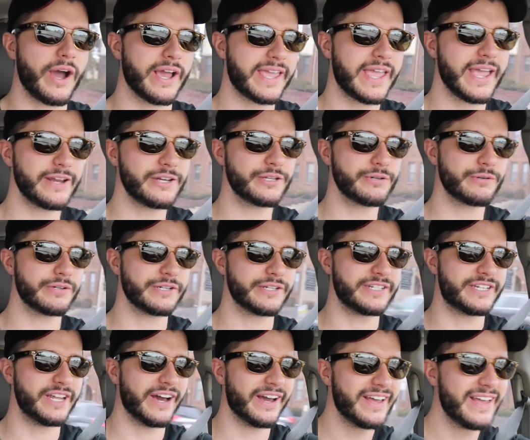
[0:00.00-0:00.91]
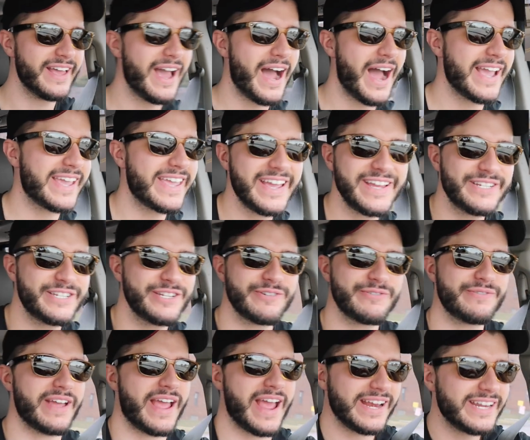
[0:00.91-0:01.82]
I can't do it. I can't
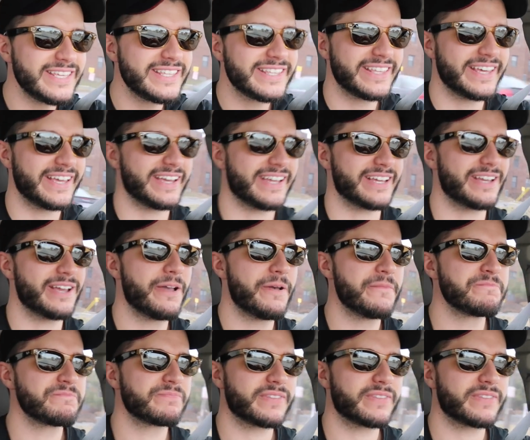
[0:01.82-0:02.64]
do anything.